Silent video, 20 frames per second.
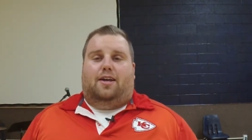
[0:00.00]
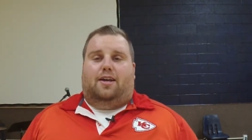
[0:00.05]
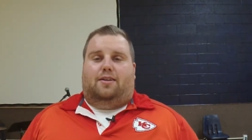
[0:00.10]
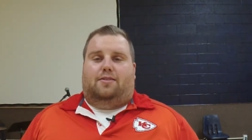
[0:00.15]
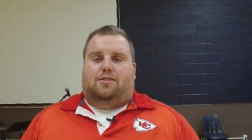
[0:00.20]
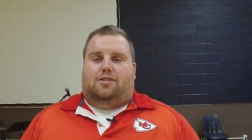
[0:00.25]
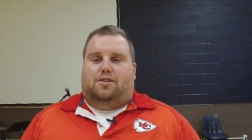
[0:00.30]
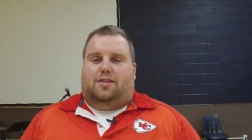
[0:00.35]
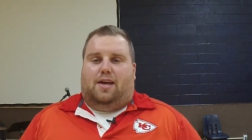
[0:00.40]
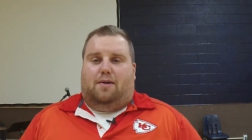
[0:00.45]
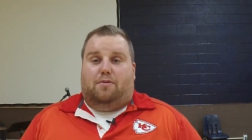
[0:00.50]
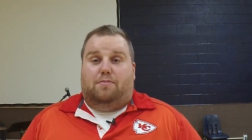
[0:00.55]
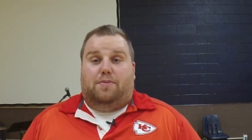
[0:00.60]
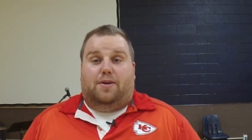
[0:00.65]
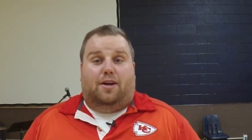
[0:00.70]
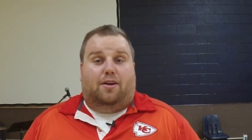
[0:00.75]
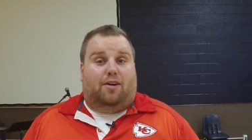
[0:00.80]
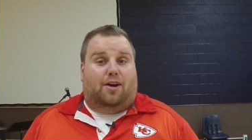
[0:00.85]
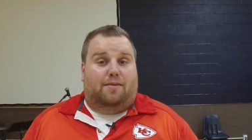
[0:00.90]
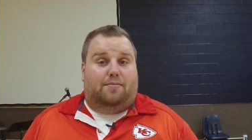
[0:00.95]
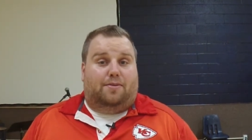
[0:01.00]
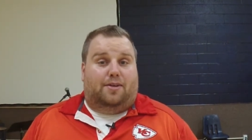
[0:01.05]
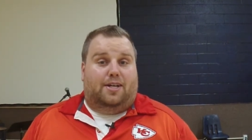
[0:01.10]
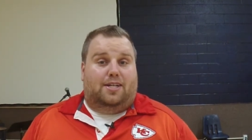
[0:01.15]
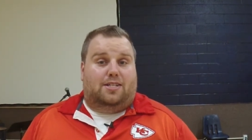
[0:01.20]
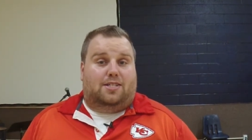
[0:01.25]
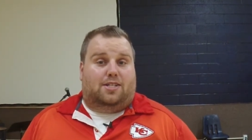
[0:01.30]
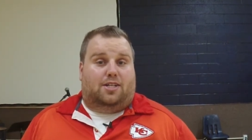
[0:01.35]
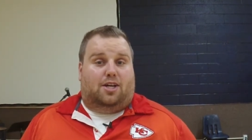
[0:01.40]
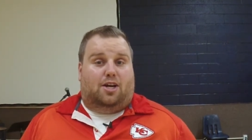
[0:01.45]
And so that would be a great
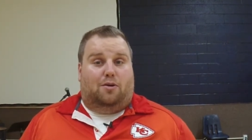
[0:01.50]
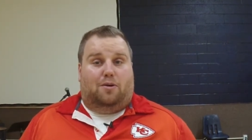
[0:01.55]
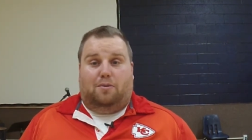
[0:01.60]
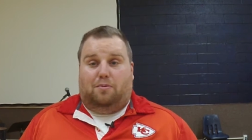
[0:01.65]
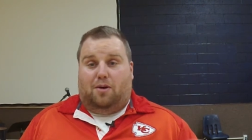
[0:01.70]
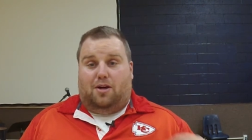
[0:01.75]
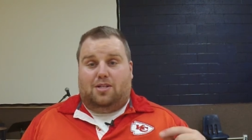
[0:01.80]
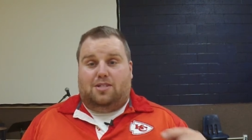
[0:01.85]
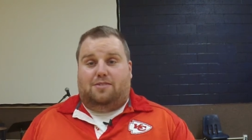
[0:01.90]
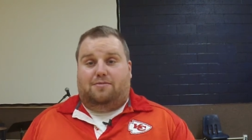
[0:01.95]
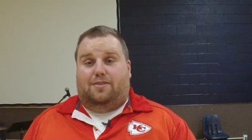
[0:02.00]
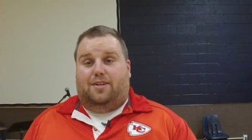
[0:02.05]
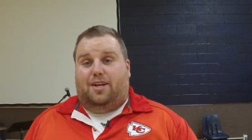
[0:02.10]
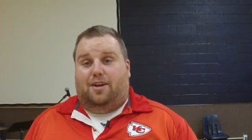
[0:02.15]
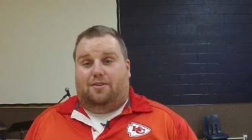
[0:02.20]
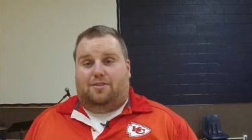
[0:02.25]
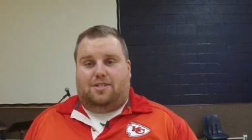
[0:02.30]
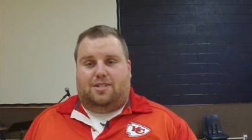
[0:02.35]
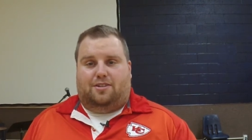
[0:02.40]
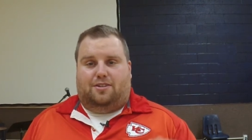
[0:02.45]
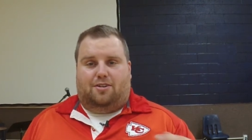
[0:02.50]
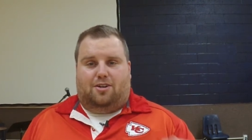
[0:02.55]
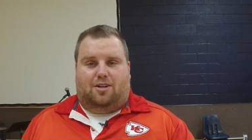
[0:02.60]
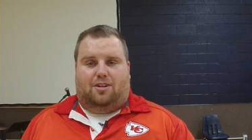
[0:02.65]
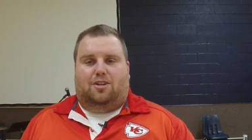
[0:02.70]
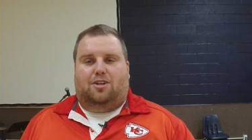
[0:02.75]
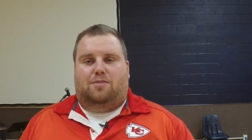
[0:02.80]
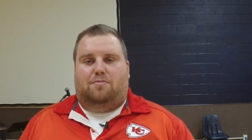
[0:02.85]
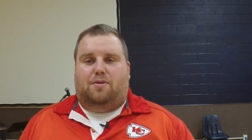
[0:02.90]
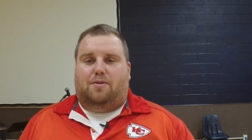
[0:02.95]
place to go and watch the videos and learn
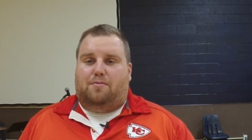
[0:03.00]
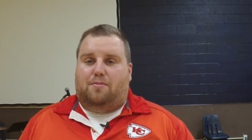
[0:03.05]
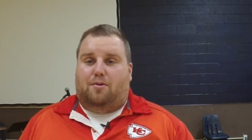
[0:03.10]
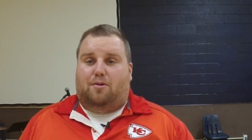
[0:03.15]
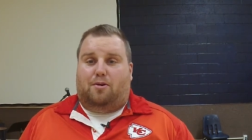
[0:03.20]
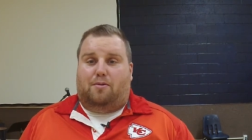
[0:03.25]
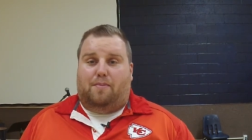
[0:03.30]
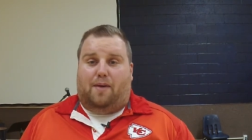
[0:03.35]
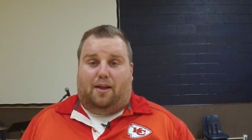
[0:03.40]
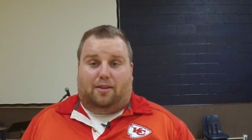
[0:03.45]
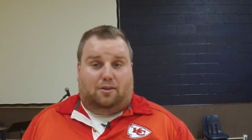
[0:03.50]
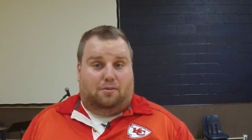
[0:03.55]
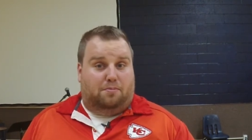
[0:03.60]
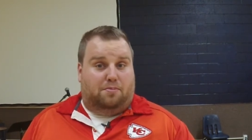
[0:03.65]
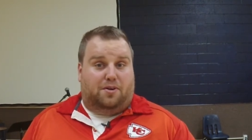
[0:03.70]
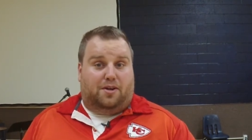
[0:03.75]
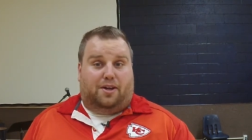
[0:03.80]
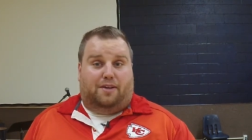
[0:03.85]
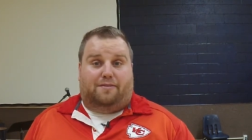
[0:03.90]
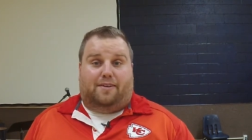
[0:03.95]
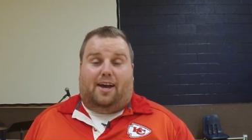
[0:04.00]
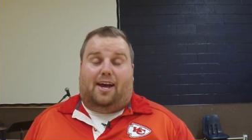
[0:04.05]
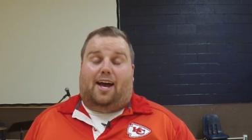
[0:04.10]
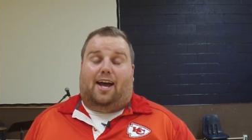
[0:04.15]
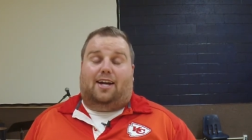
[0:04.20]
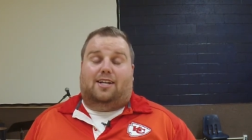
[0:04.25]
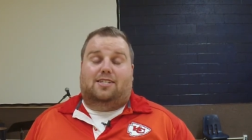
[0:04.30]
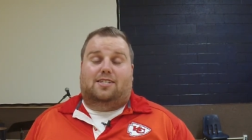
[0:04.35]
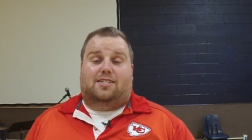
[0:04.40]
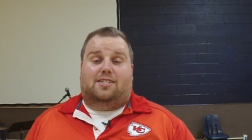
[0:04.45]
a little bit more about the book of
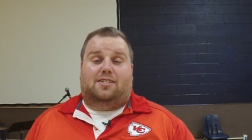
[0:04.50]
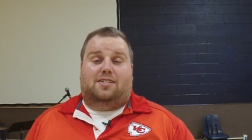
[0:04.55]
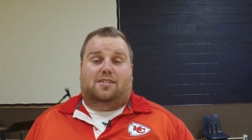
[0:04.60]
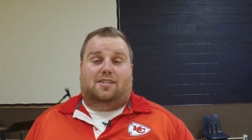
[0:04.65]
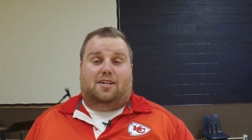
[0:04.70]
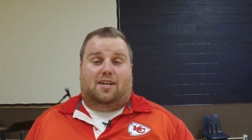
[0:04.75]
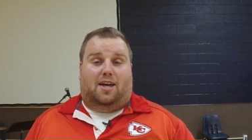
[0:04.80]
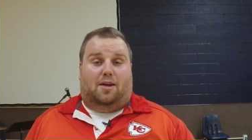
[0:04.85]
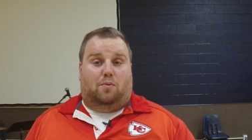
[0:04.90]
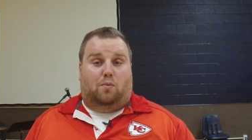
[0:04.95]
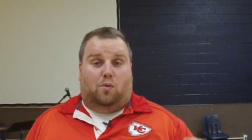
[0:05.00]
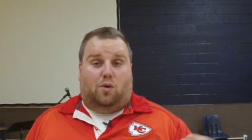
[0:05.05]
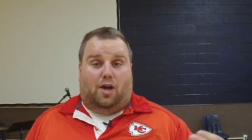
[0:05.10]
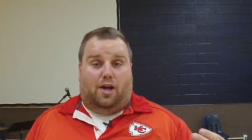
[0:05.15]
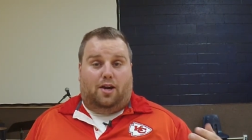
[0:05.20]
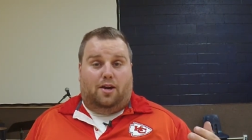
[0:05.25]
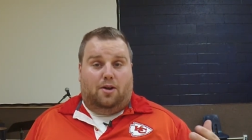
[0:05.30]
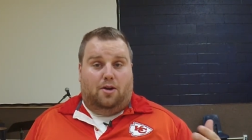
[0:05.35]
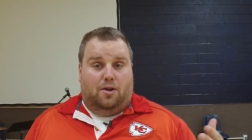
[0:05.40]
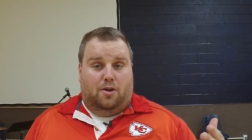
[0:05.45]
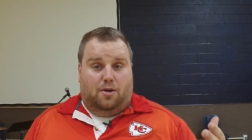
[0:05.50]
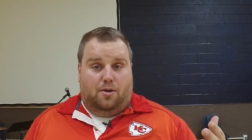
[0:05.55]
Acts and what